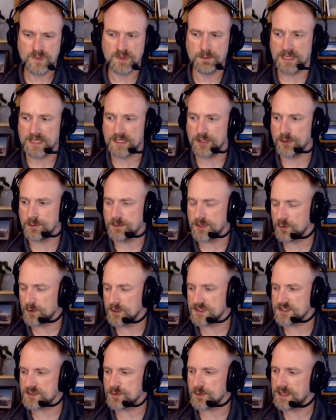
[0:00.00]
Make Human
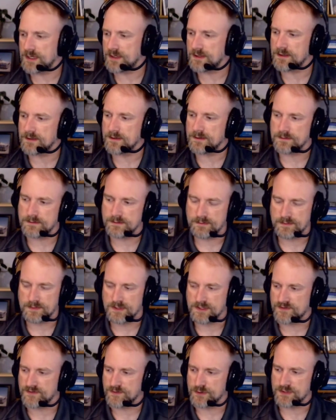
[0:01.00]
works well.
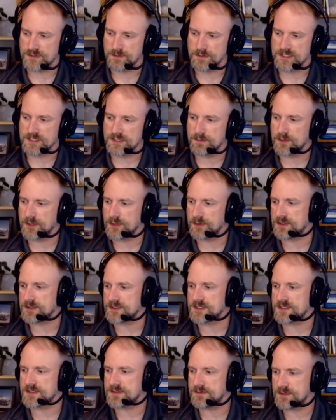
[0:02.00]
The Diffuse Mixamo.
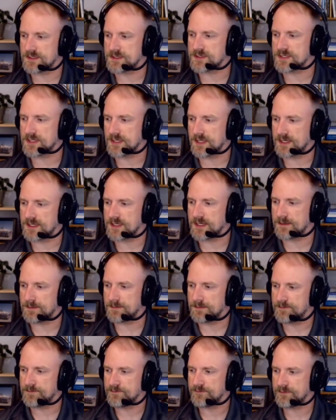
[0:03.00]
There's a lot. Yeah.
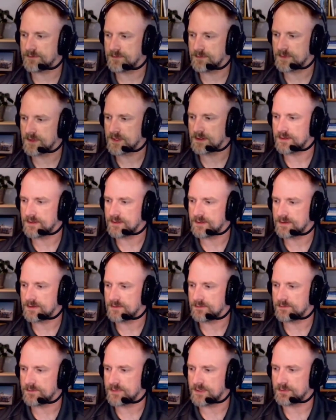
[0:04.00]

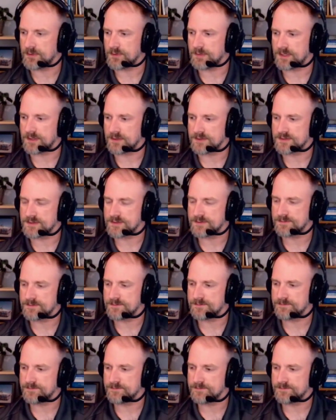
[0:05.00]
People models.